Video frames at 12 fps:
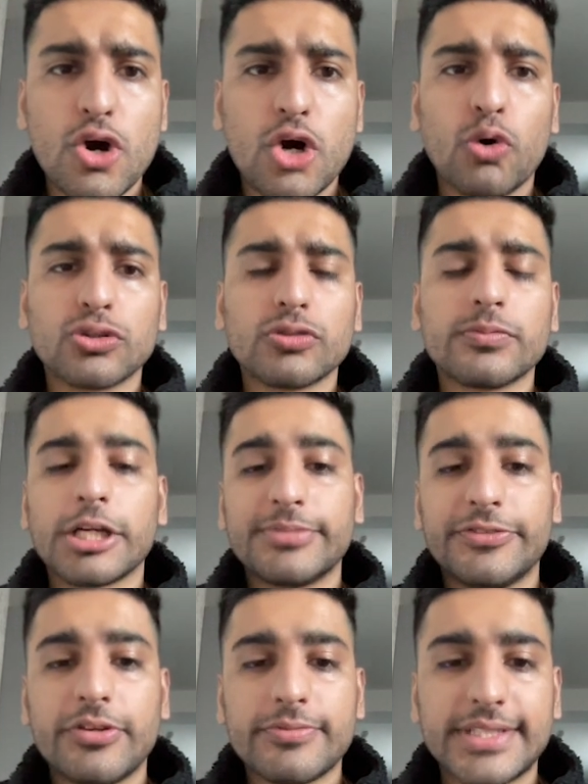or sometimes
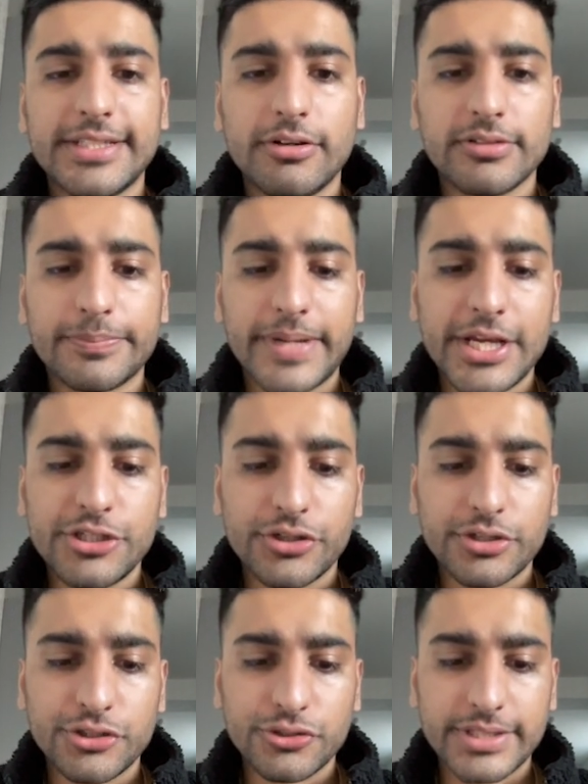if you don't see it on the page, you
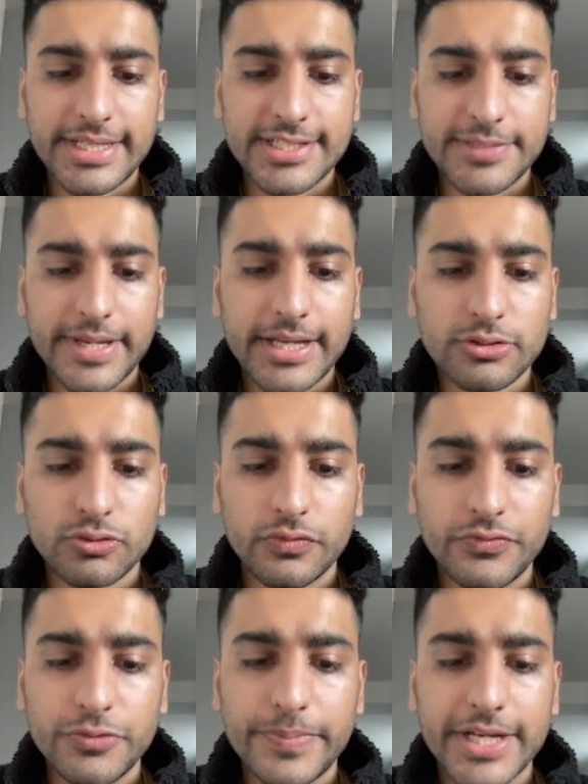can just inspect or
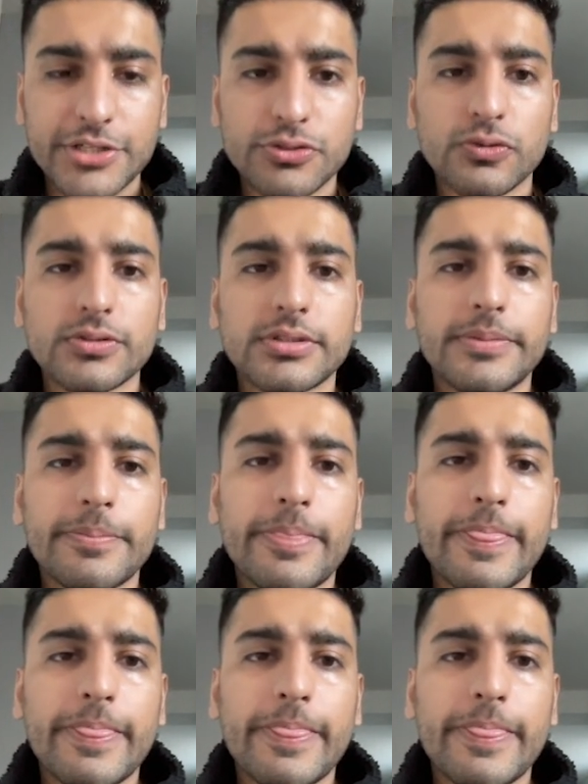view page source.